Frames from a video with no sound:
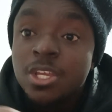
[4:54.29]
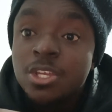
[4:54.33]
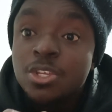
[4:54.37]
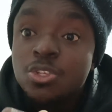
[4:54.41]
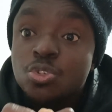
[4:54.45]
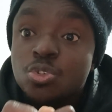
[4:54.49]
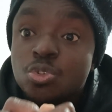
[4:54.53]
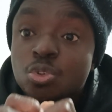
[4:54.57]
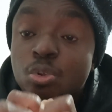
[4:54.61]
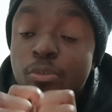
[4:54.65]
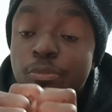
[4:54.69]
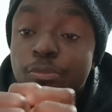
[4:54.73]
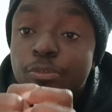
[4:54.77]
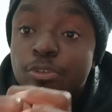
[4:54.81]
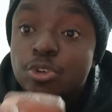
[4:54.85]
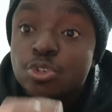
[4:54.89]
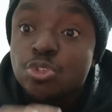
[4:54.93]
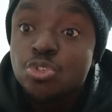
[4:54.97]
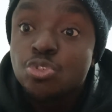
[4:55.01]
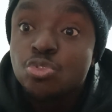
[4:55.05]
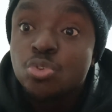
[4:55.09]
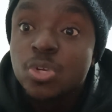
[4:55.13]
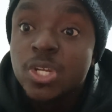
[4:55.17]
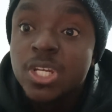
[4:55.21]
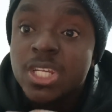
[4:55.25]
so
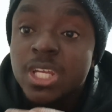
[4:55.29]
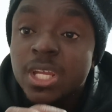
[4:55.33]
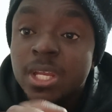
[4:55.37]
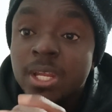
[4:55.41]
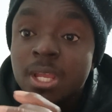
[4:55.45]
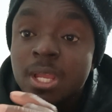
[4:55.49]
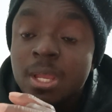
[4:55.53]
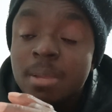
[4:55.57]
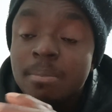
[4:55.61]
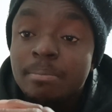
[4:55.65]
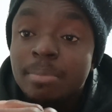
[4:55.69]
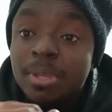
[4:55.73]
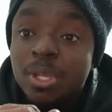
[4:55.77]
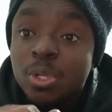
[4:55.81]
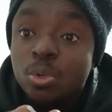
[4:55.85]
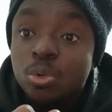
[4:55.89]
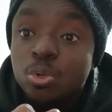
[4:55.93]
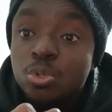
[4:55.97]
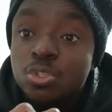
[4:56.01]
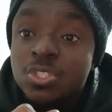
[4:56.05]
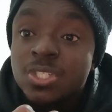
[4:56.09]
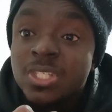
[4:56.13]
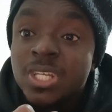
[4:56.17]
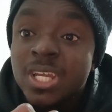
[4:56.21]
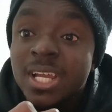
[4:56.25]
frustrated,
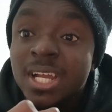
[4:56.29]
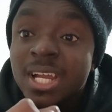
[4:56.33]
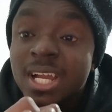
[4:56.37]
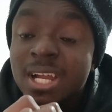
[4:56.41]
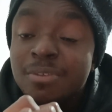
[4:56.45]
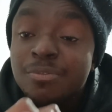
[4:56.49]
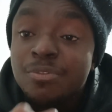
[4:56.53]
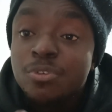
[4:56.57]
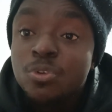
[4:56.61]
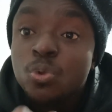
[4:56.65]
because they have